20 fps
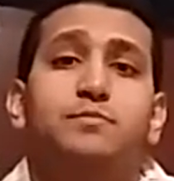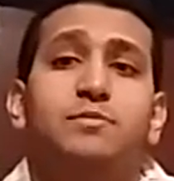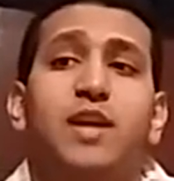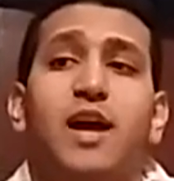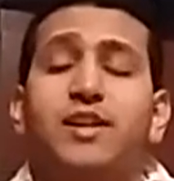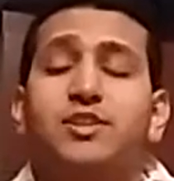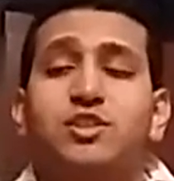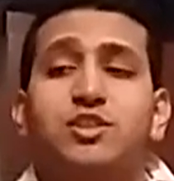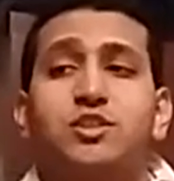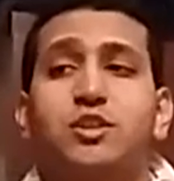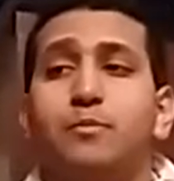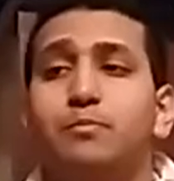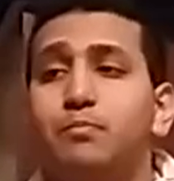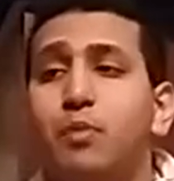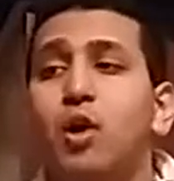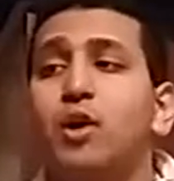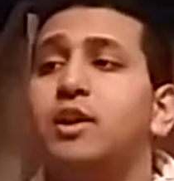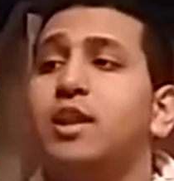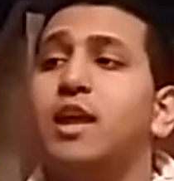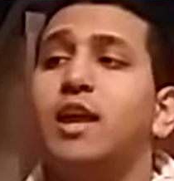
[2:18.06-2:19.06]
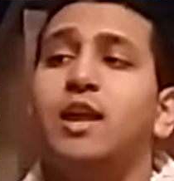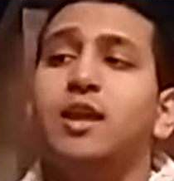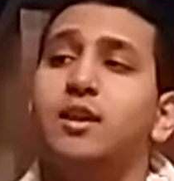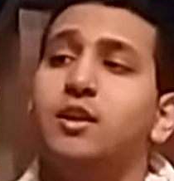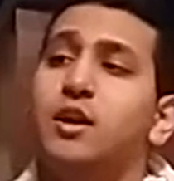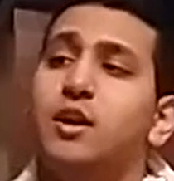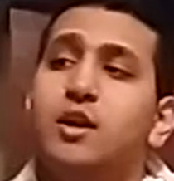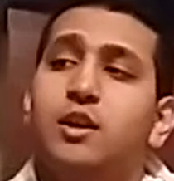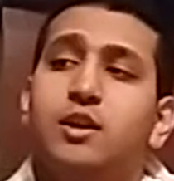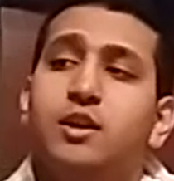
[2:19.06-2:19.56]
Not just the
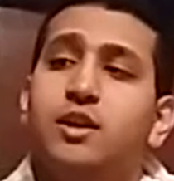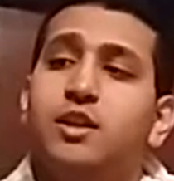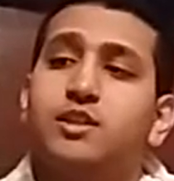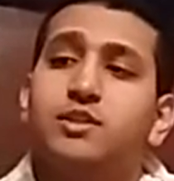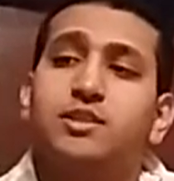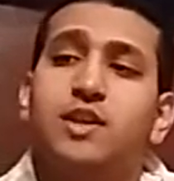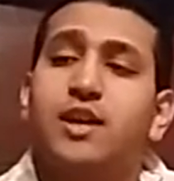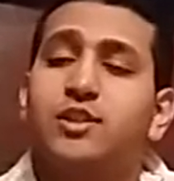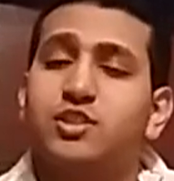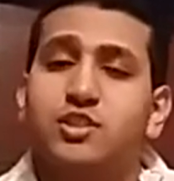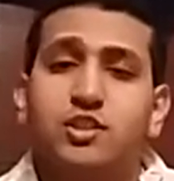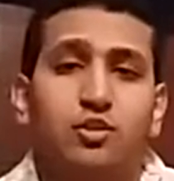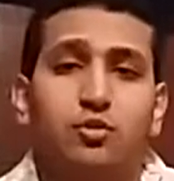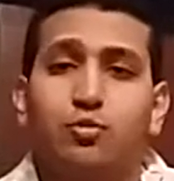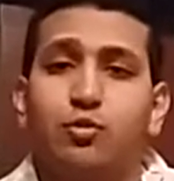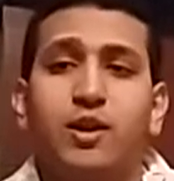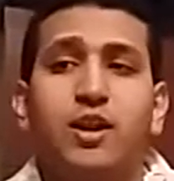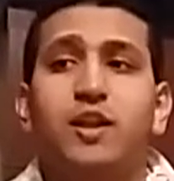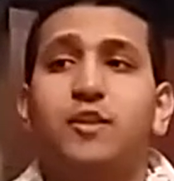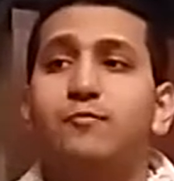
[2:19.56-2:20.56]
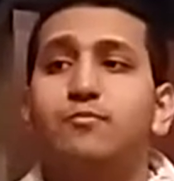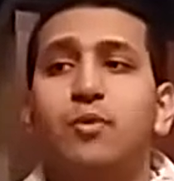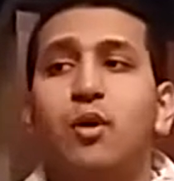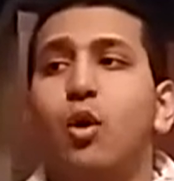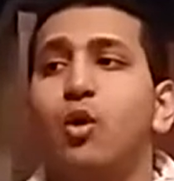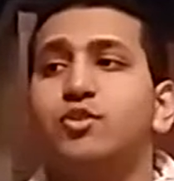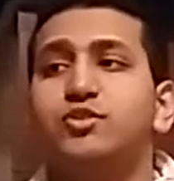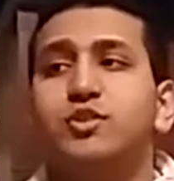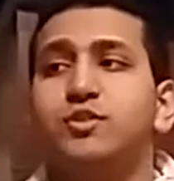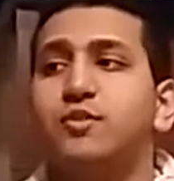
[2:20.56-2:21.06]
booking, it's not just the creative, but
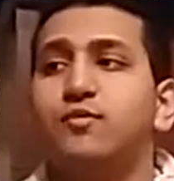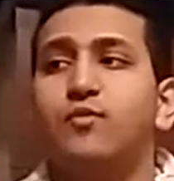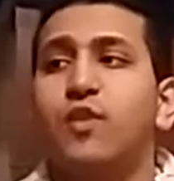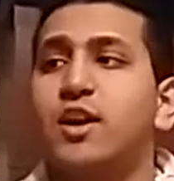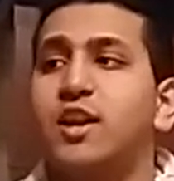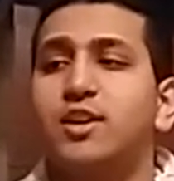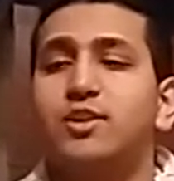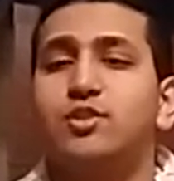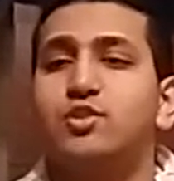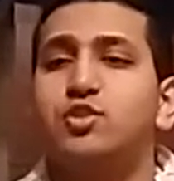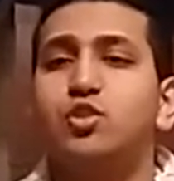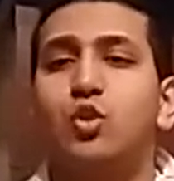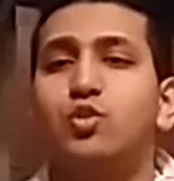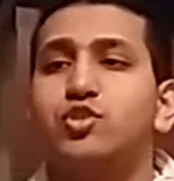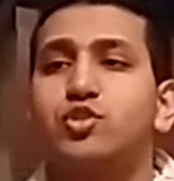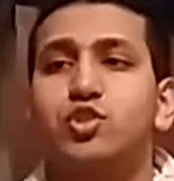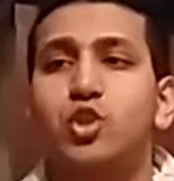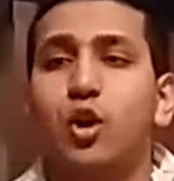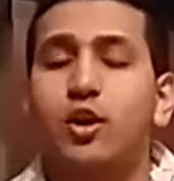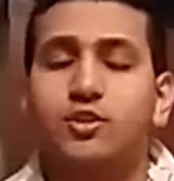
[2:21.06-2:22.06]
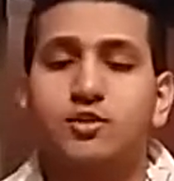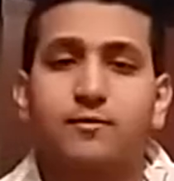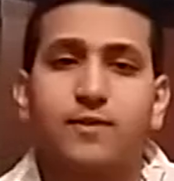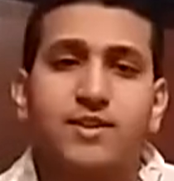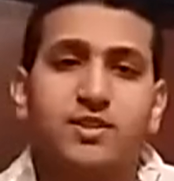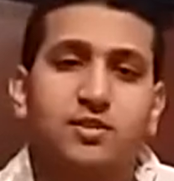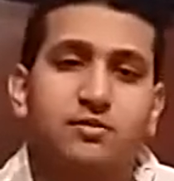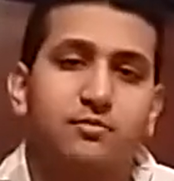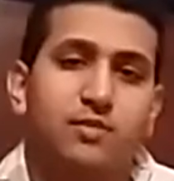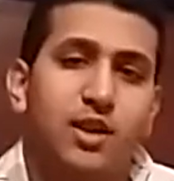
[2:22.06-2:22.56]
also the fucking, there's no stars in
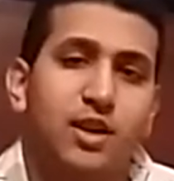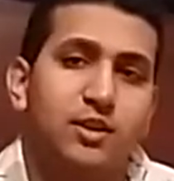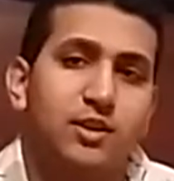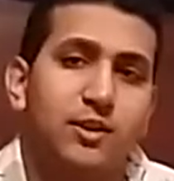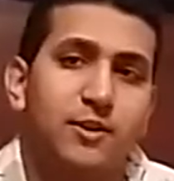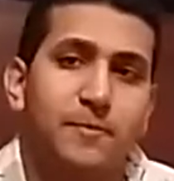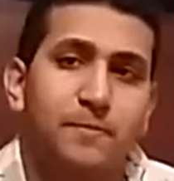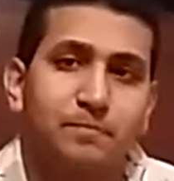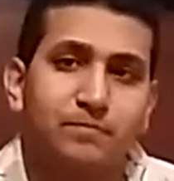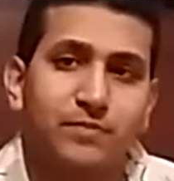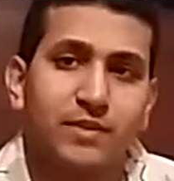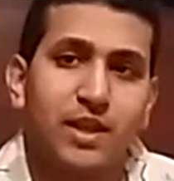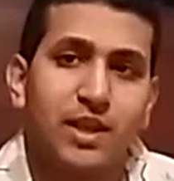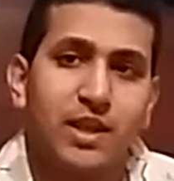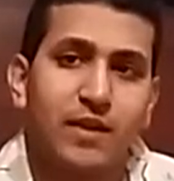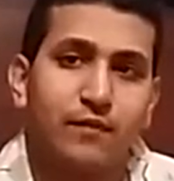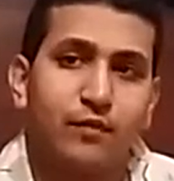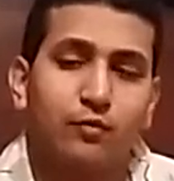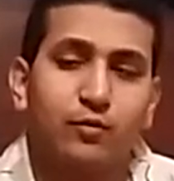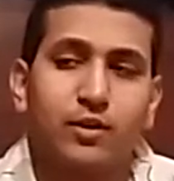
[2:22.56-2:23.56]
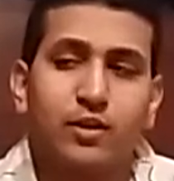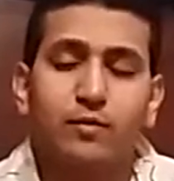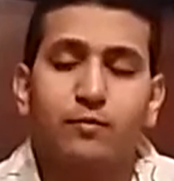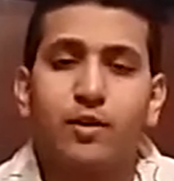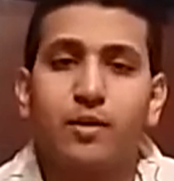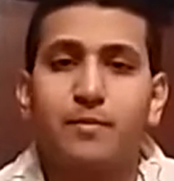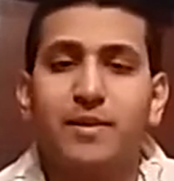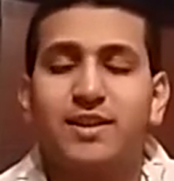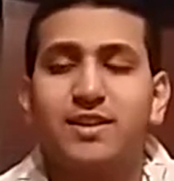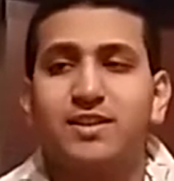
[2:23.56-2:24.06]
WrestleMania. If you really
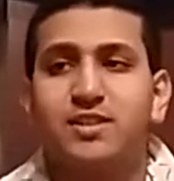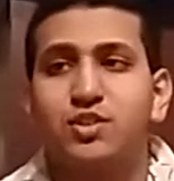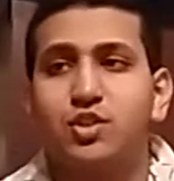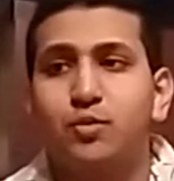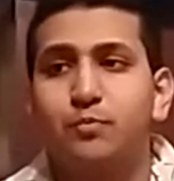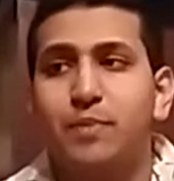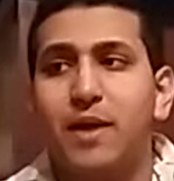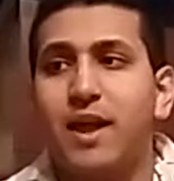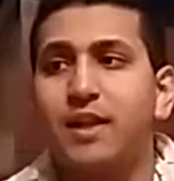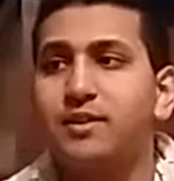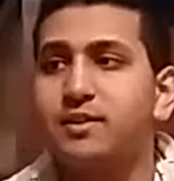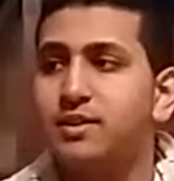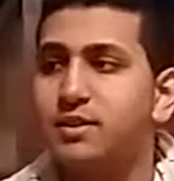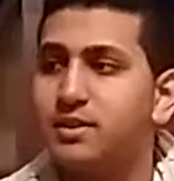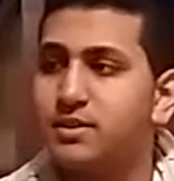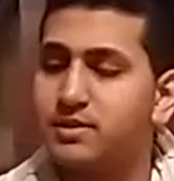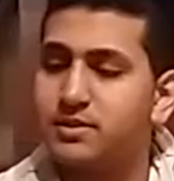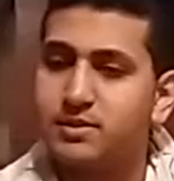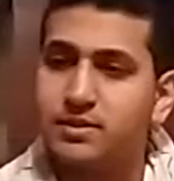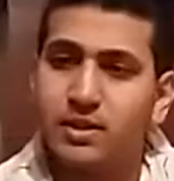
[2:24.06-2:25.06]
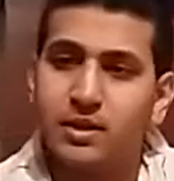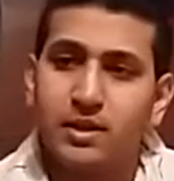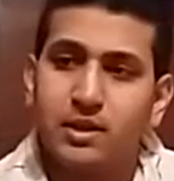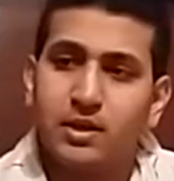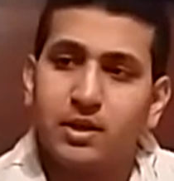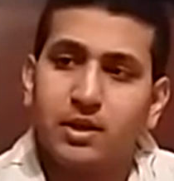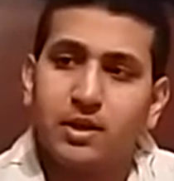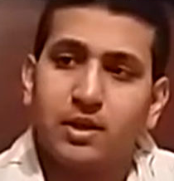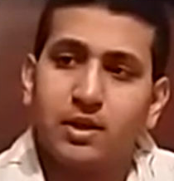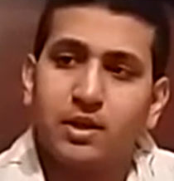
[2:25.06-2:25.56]
want to make this stupendous,
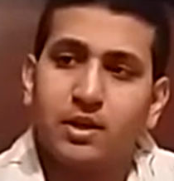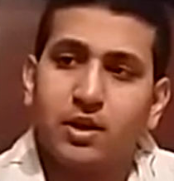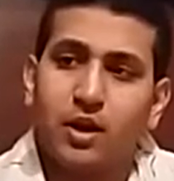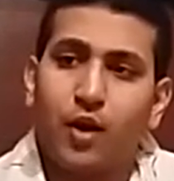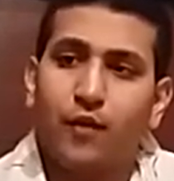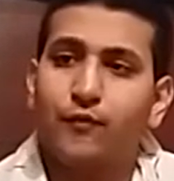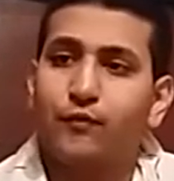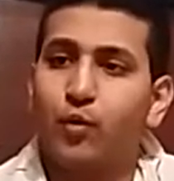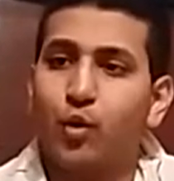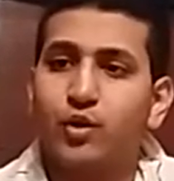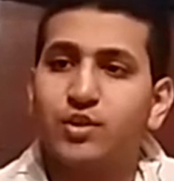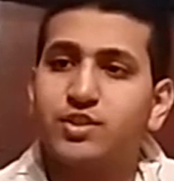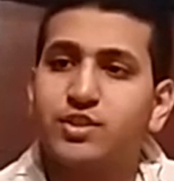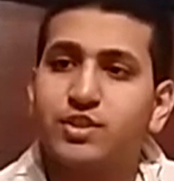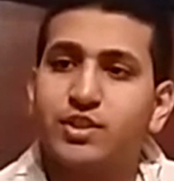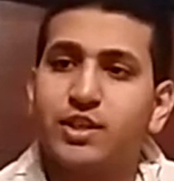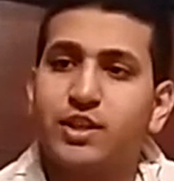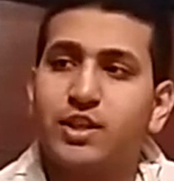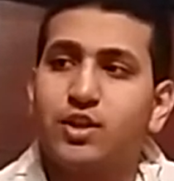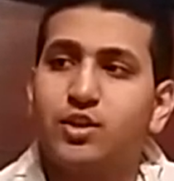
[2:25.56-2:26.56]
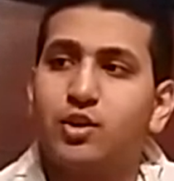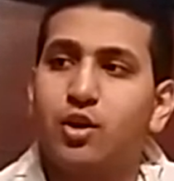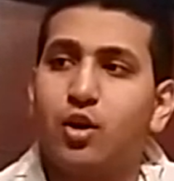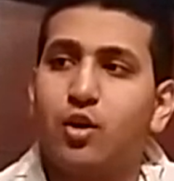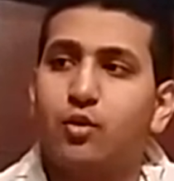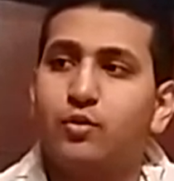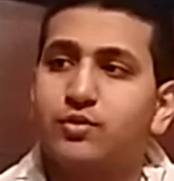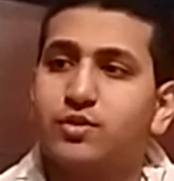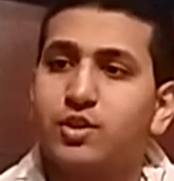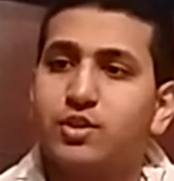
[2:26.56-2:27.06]
unfortunately, you
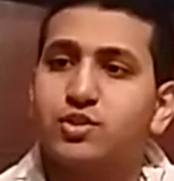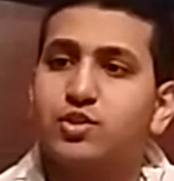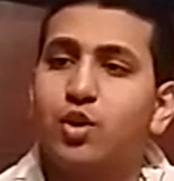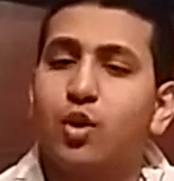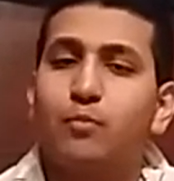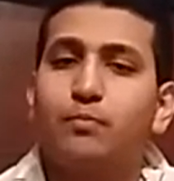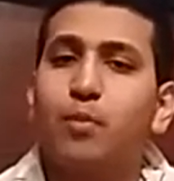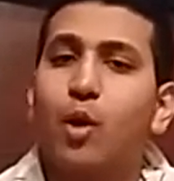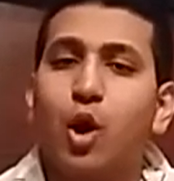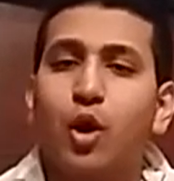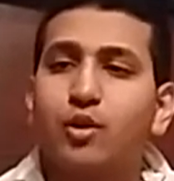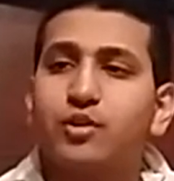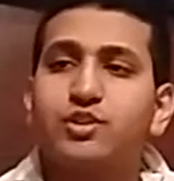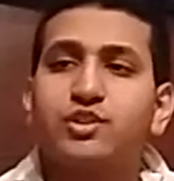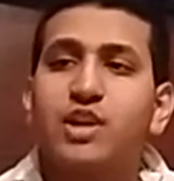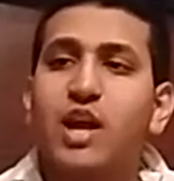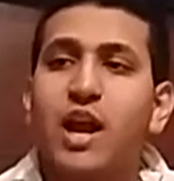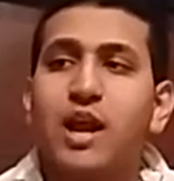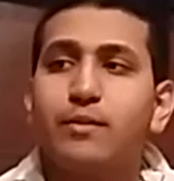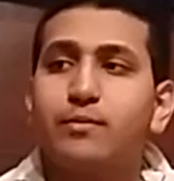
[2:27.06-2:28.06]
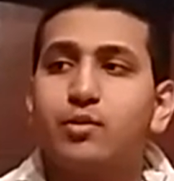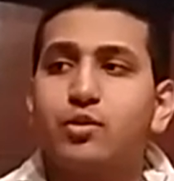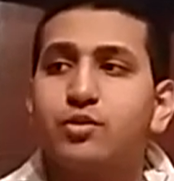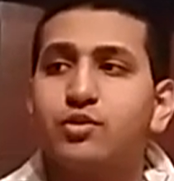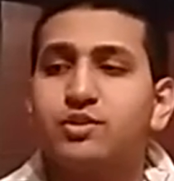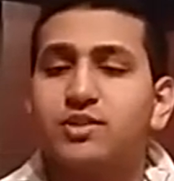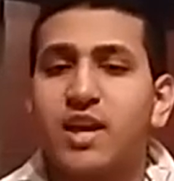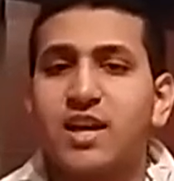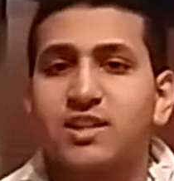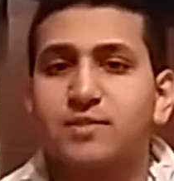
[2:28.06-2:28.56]
know, there's no
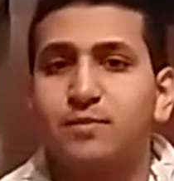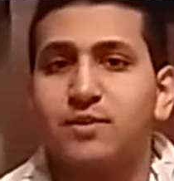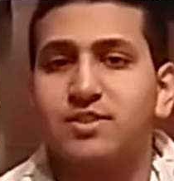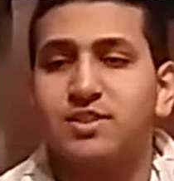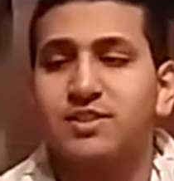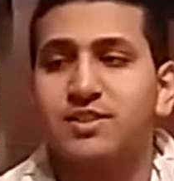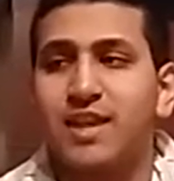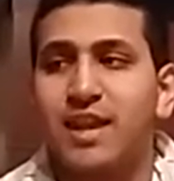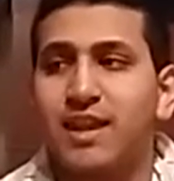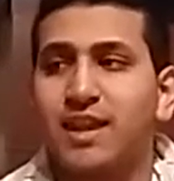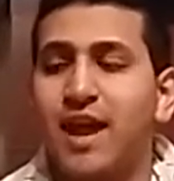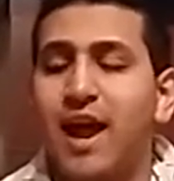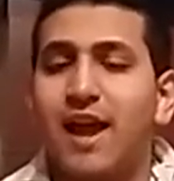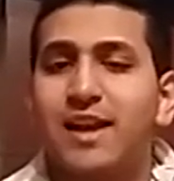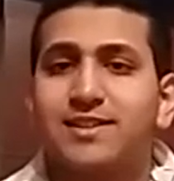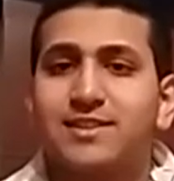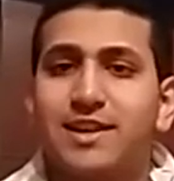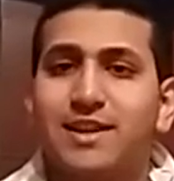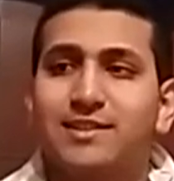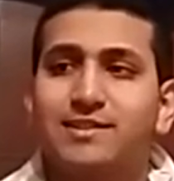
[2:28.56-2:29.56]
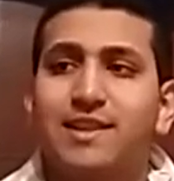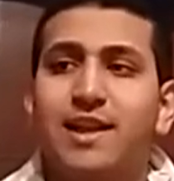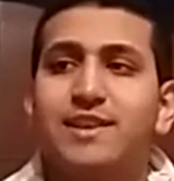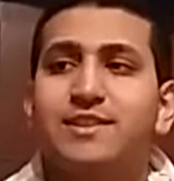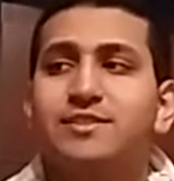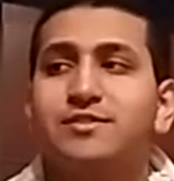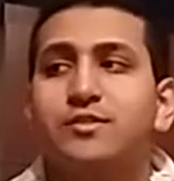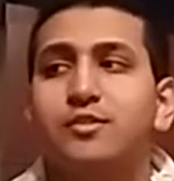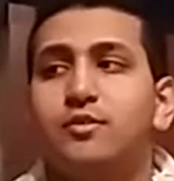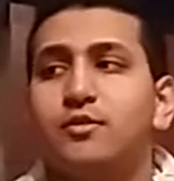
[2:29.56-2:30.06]
part-timers as much as like guys like
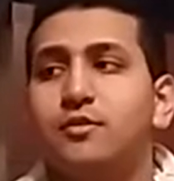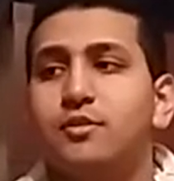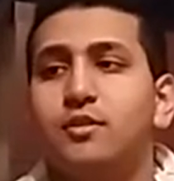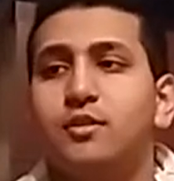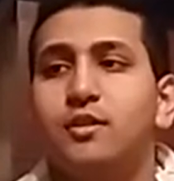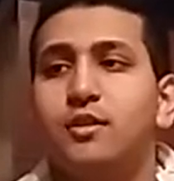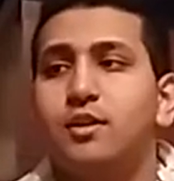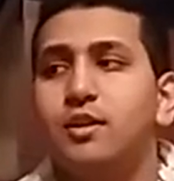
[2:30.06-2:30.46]
Lesnar.